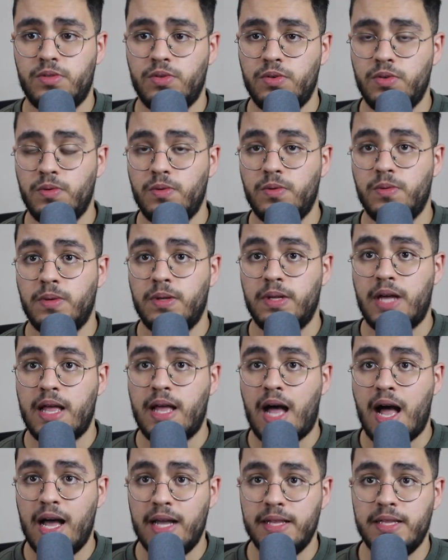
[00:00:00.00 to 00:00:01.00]
to
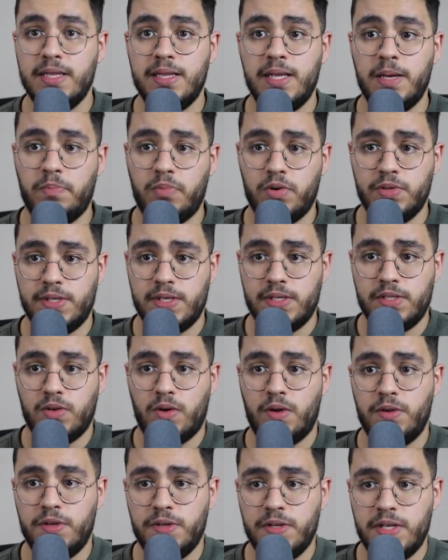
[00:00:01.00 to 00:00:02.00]
add a deposit,
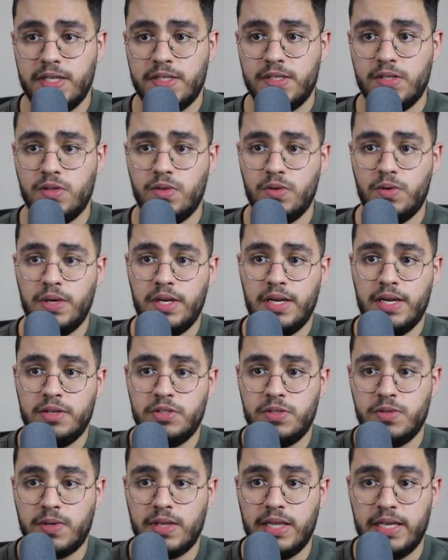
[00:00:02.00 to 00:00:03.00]
all you need to do here
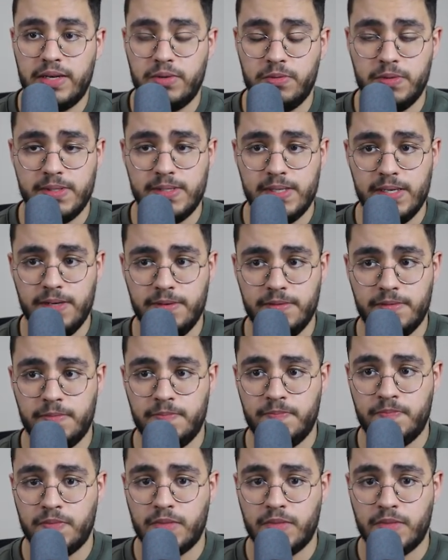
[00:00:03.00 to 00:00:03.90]
to click receive.